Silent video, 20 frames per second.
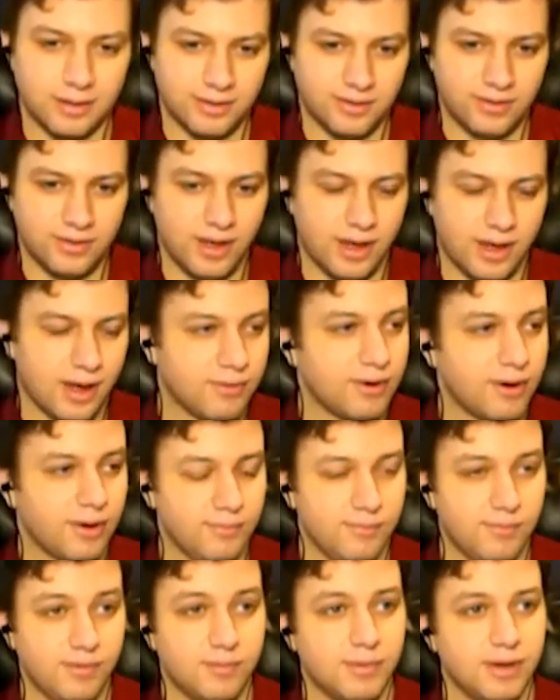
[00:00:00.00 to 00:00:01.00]
Yeah, I, I,
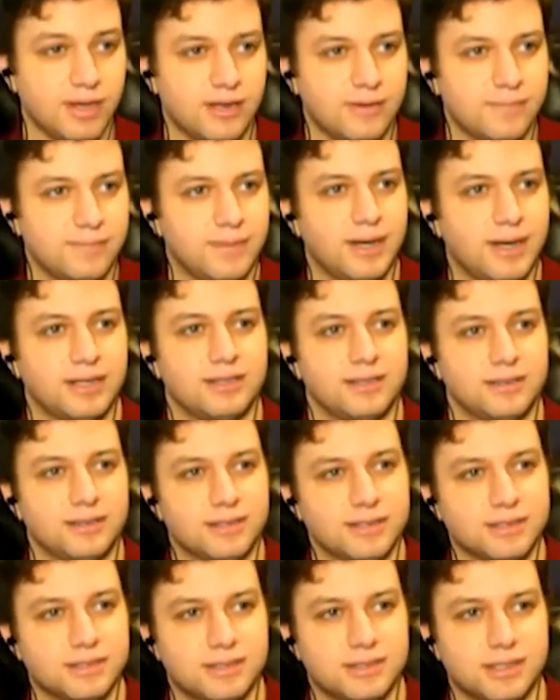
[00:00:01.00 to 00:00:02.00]
we might come back to
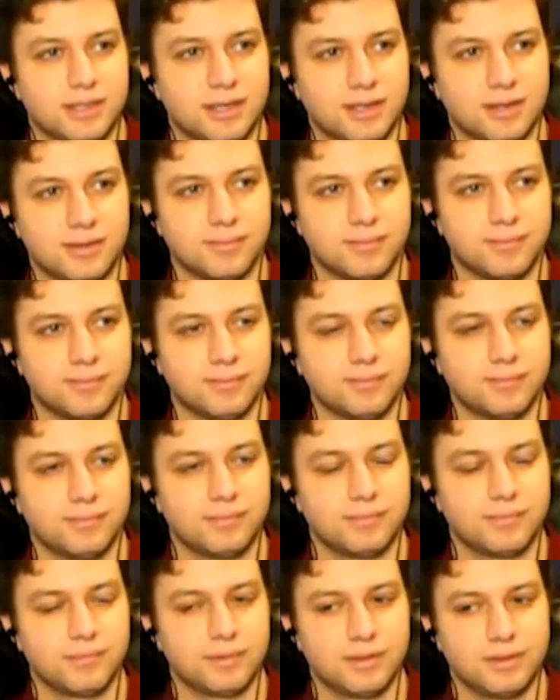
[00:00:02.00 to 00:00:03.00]
this um,
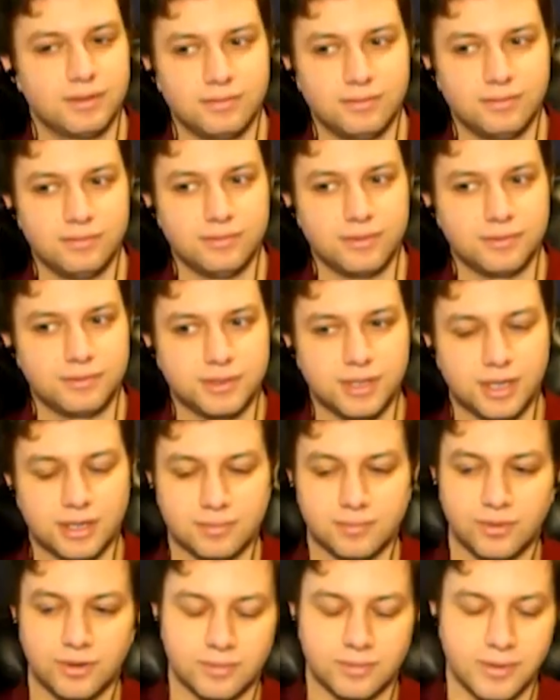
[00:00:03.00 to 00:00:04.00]
when we talk
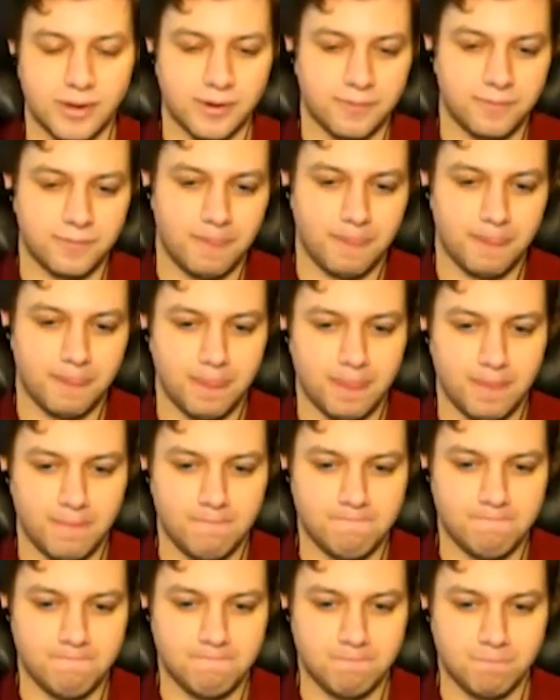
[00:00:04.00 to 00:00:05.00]
more about
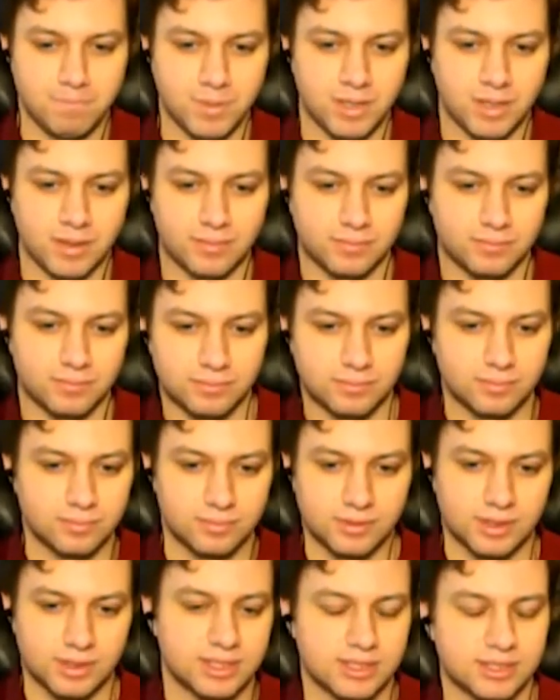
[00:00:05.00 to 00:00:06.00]
um,
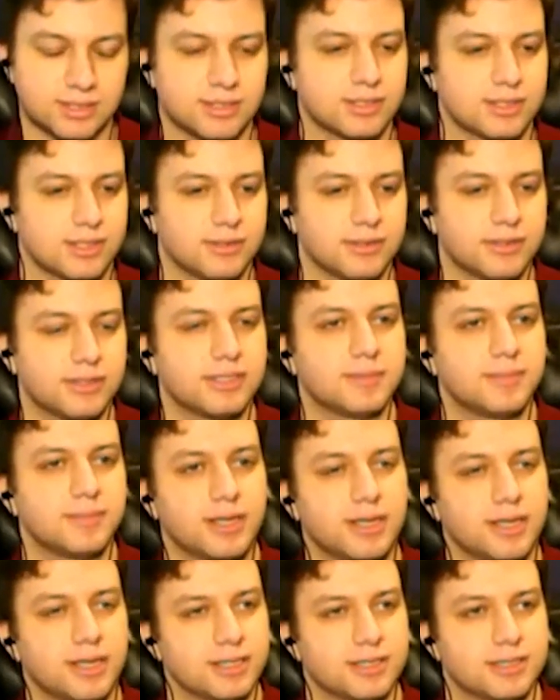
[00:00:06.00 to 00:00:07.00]
decision theories
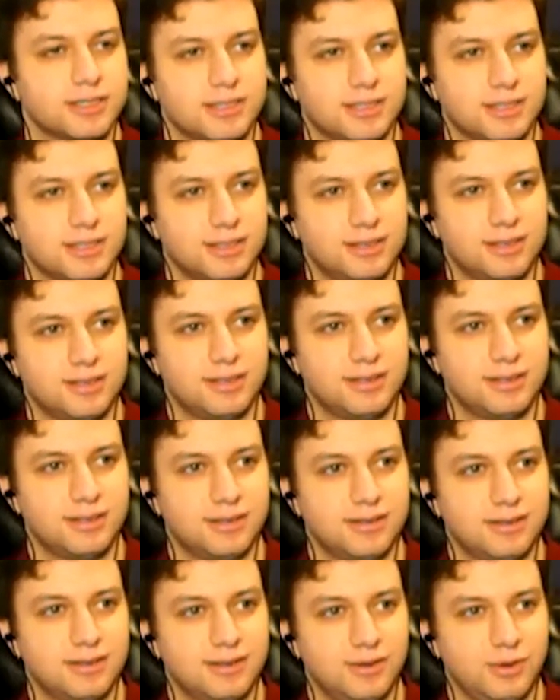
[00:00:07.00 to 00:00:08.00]
because,
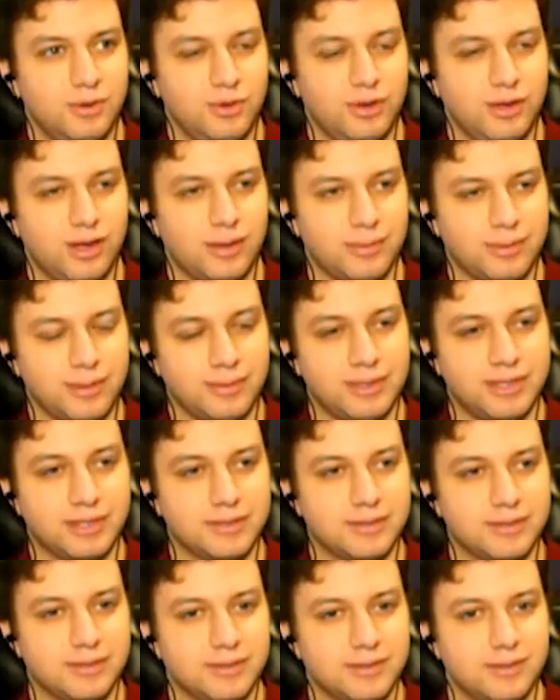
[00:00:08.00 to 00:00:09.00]
I, I,
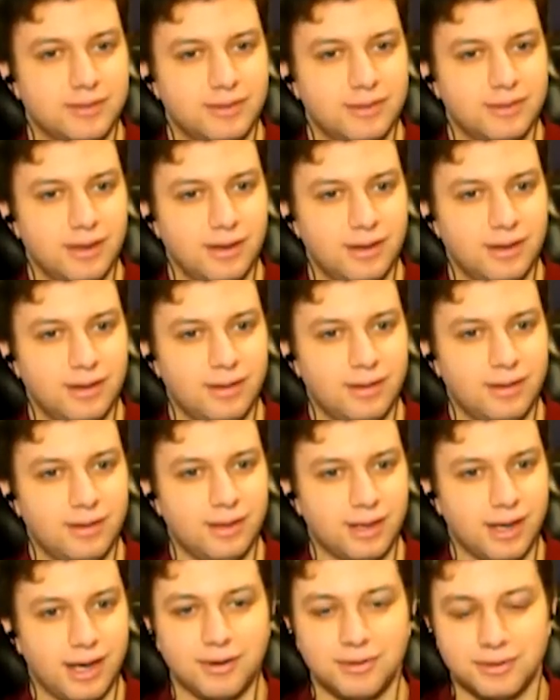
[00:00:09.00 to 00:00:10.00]
mean,
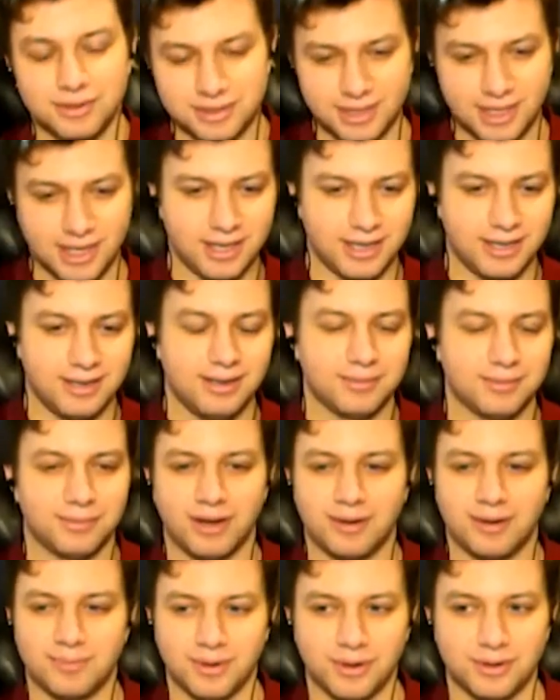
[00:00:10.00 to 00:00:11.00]
like I would say in
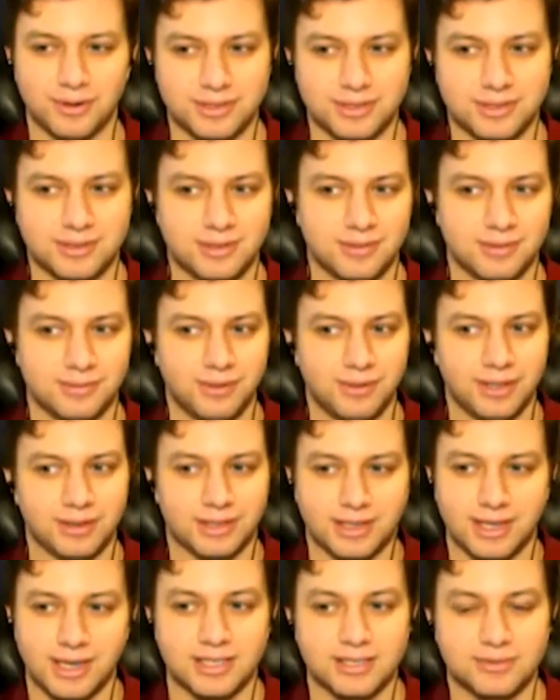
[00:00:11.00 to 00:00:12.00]
my approach, in
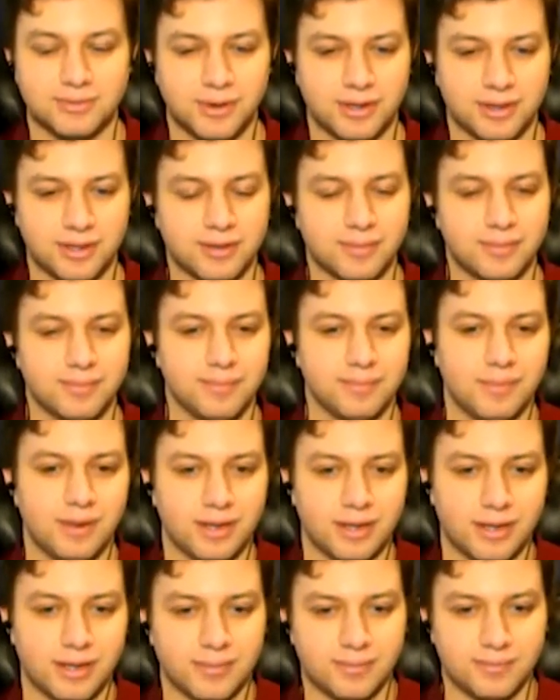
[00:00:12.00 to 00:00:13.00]
the case where the
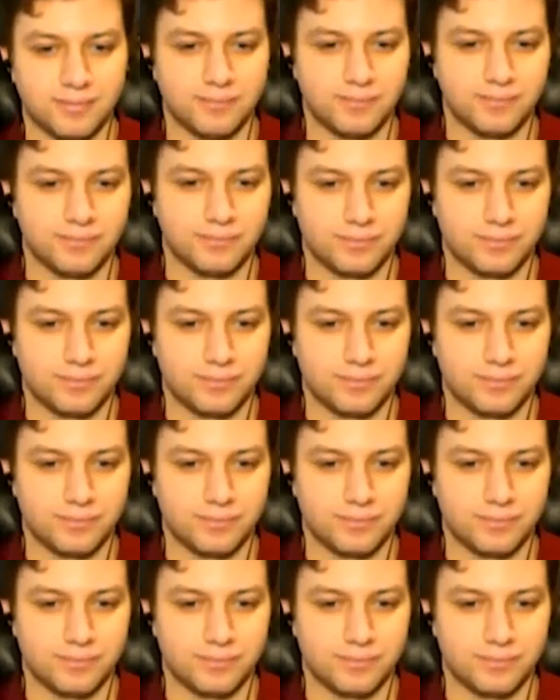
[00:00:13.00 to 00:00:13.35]
um,